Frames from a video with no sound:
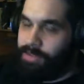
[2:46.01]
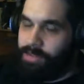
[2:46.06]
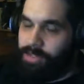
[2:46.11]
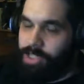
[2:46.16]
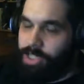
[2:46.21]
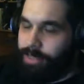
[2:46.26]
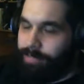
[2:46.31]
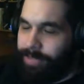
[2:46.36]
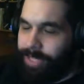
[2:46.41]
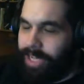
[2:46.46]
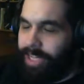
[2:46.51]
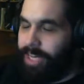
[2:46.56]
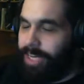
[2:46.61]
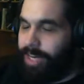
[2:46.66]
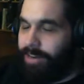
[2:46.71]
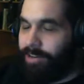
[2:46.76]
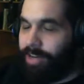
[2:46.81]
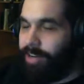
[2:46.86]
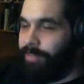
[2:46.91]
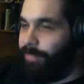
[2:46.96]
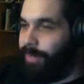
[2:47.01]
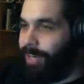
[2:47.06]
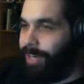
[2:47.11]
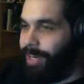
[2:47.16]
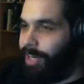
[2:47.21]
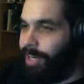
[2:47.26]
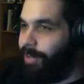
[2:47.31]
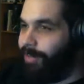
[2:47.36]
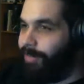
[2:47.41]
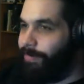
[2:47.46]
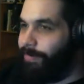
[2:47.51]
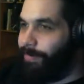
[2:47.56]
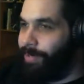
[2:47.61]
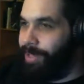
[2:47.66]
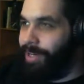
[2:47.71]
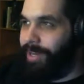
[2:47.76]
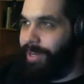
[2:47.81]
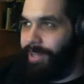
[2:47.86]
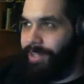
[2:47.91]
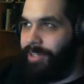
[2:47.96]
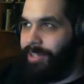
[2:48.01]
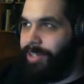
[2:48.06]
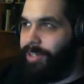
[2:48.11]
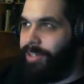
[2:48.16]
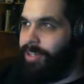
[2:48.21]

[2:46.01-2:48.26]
shipping it out every year, but